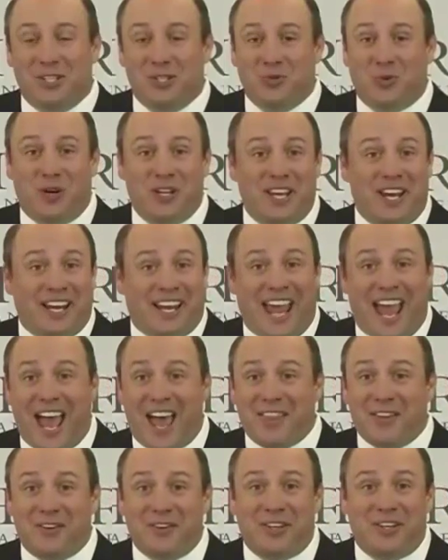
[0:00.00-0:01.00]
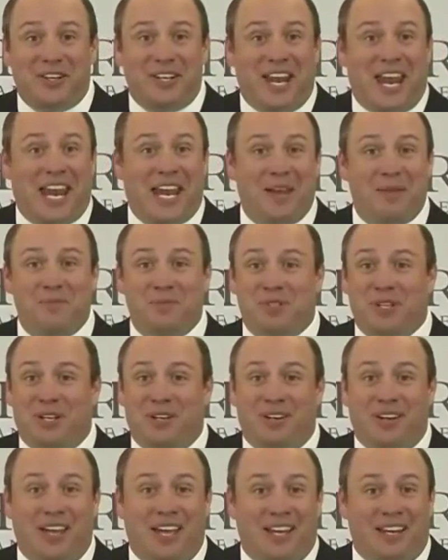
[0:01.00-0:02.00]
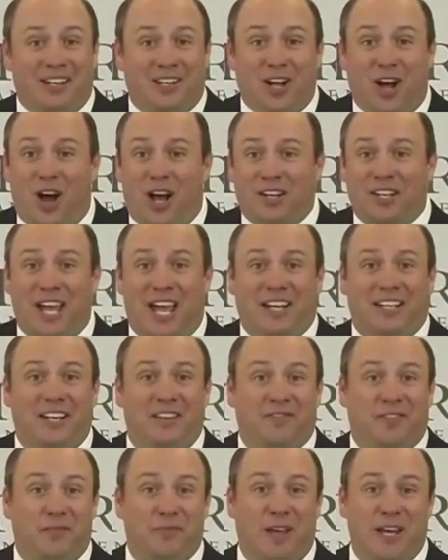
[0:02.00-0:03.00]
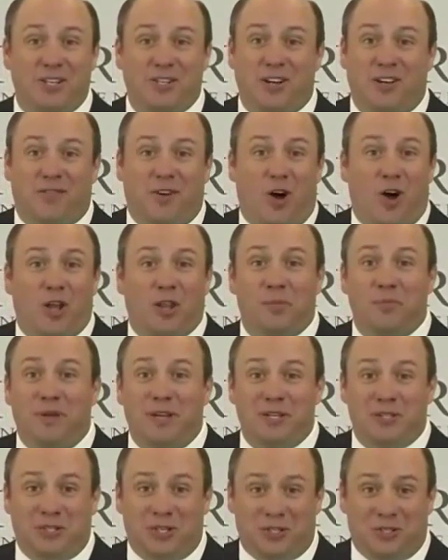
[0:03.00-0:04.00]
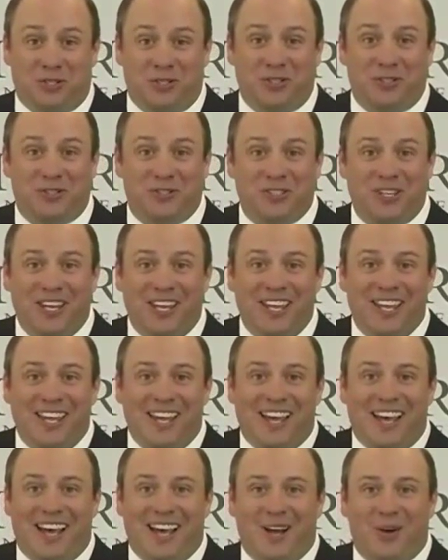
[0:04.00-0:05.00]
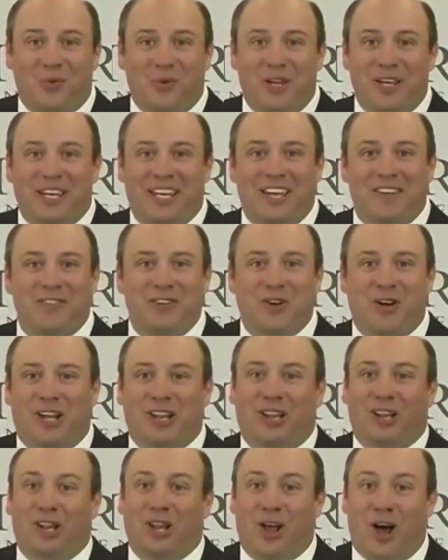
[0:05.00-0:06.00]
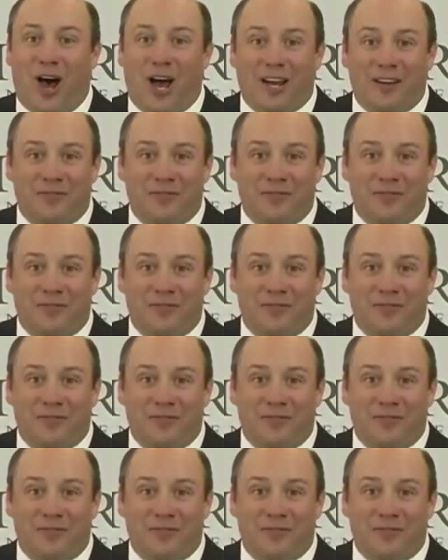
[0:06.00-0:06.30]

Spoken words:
is where you gather the names and contact information of all the businesses. We give you a lot